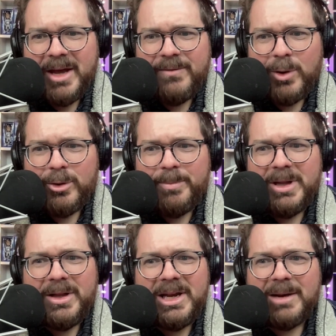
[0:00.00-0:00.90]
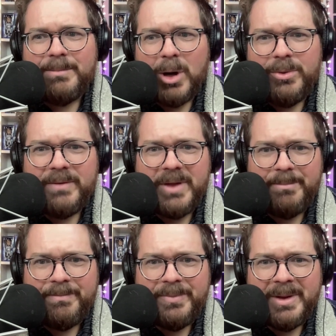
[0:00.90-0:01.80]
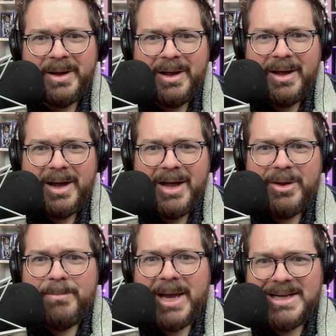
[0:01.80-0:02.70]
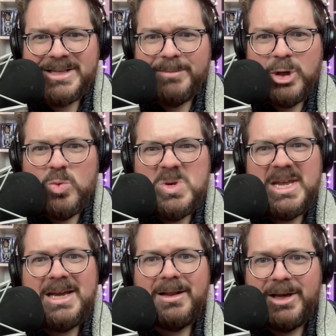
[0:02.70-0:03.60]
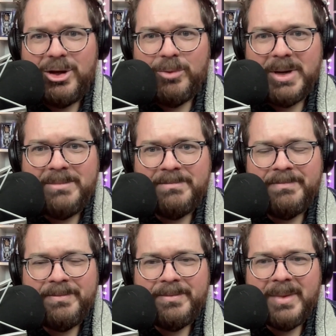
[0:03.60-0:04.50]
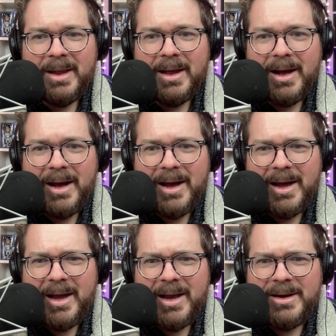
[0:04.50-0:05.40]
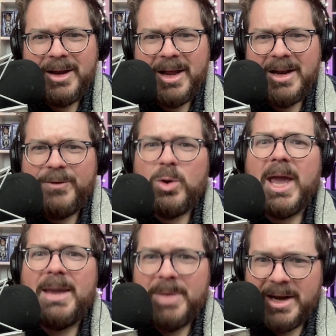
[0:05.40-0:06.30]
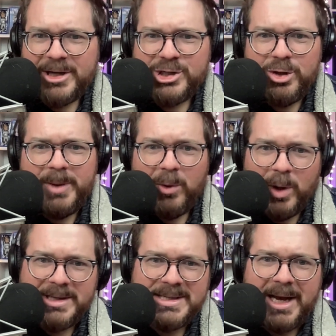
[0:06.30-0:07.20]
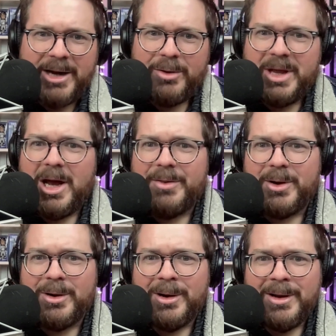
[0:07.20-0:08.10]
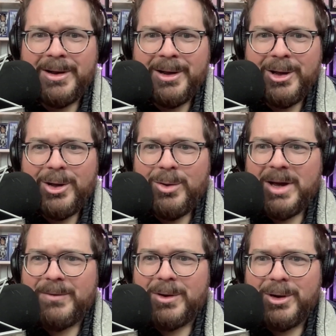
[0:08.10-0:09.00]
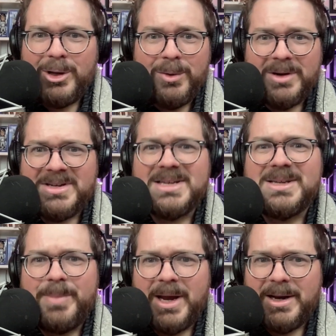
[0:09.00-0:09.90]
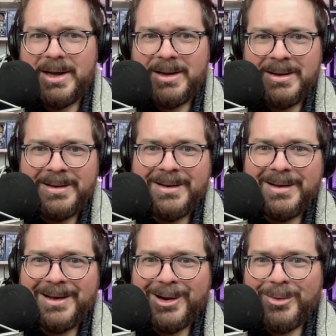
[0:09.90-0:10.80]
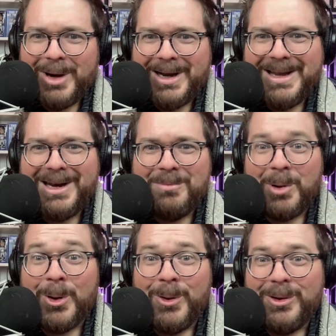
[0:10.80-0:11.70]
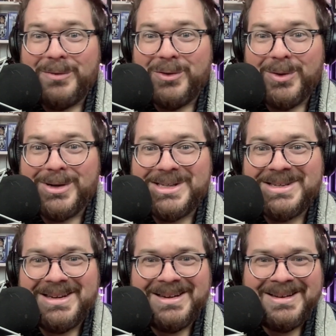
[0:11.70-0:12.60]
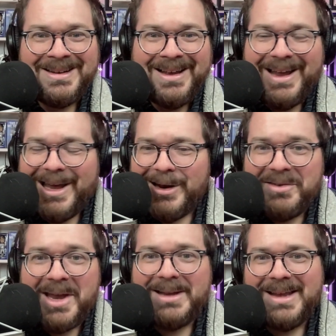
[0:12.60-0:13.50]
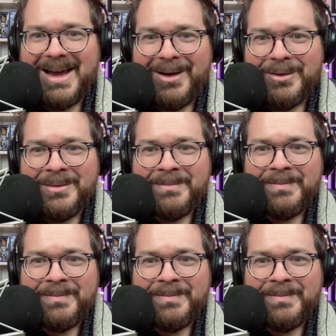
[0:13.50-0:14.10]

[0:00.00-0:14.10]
and vulnerability in both of them that makes them uniquely human. And if you came in assuming one side or the other, whoever you were anticipating, right, getting burned of sorts in a takedown